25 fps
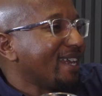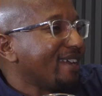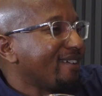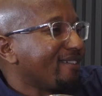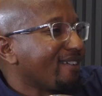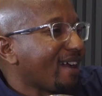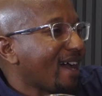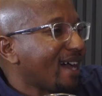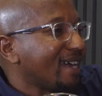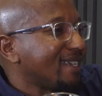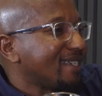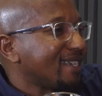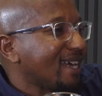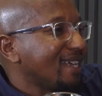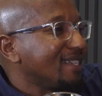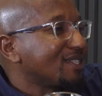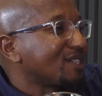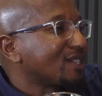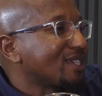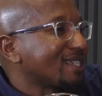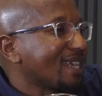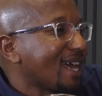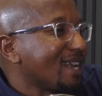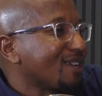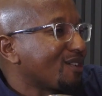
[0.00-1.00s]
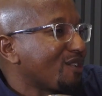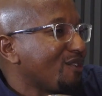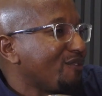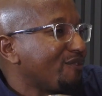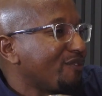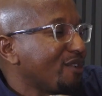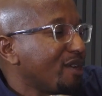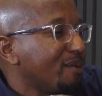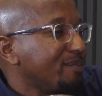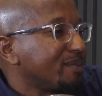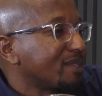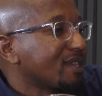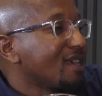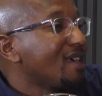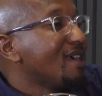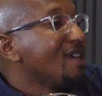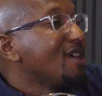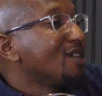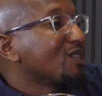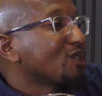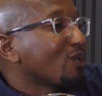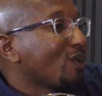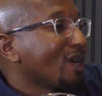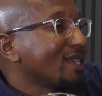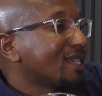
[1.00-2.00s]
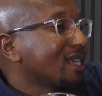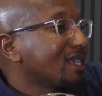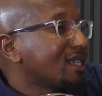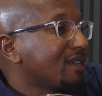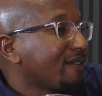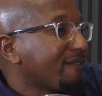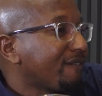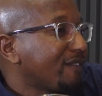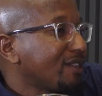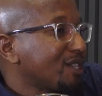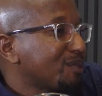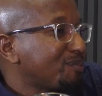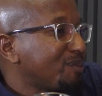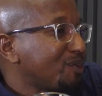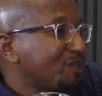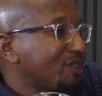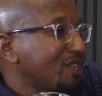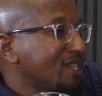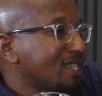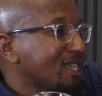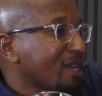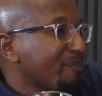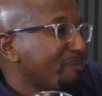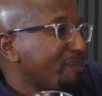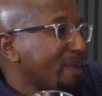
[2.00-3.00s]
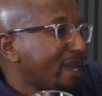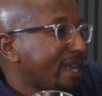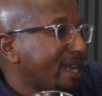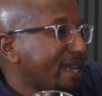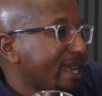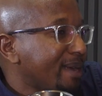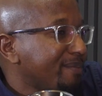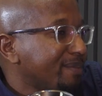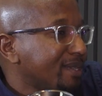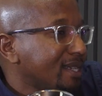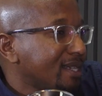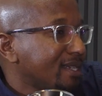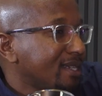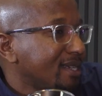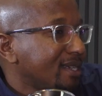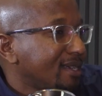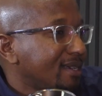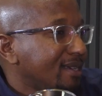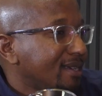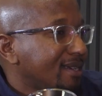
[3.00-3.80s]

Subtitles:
it right. And Cezanne confirms. So what's the difference between champagne and MCC?